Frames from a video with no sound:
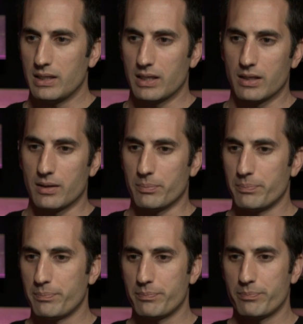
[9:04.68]
and
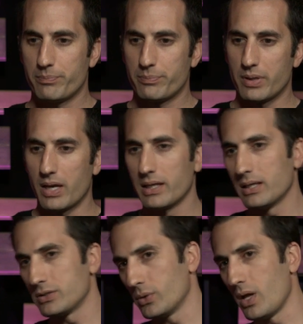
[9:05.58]
applying
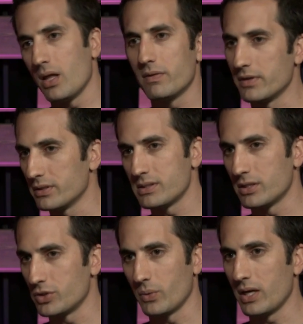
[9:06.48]
it to all of their
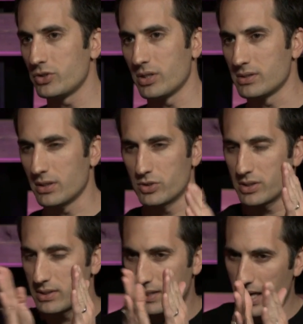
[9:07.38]
situations and
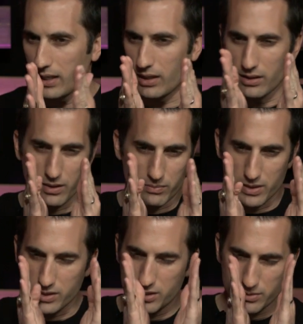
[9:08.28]
just taking the,
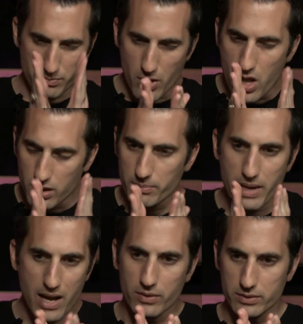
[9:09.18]
the small
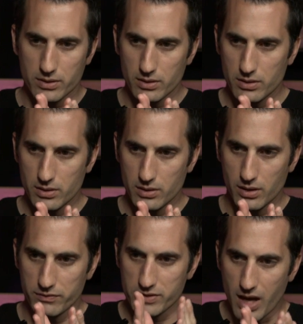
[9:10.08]
amount
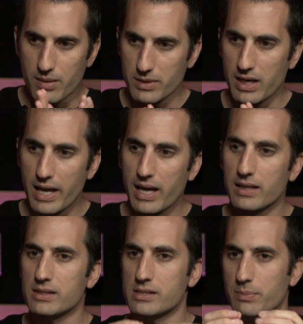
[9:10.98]
of time that I
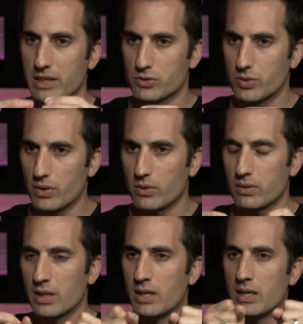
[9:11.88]
had to speak
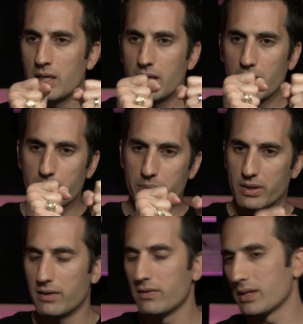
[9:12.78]
truth and
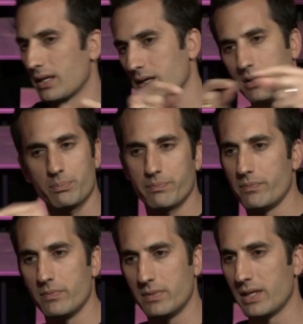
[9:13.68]
believing that it
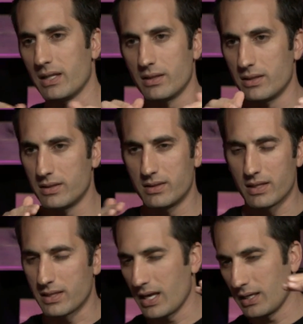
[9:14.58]
that
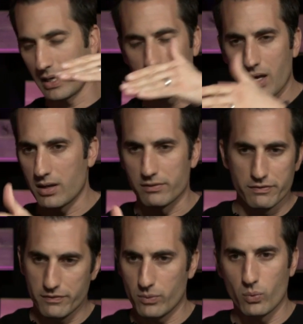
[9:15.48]
that they can kind
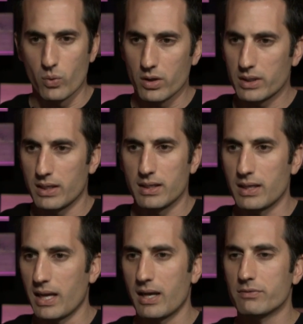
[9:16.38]
of work it
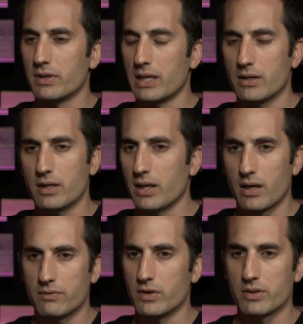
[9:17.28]
into every area
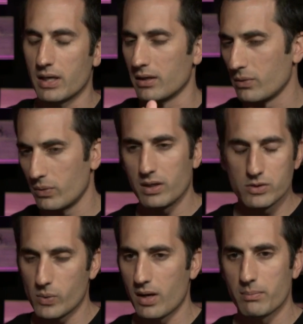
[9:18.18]
of their thing. Well,
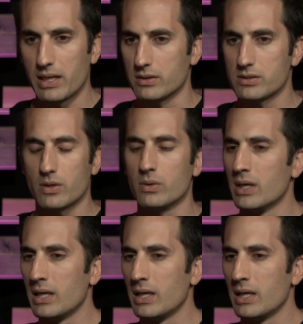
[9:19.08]
here's what I mean. So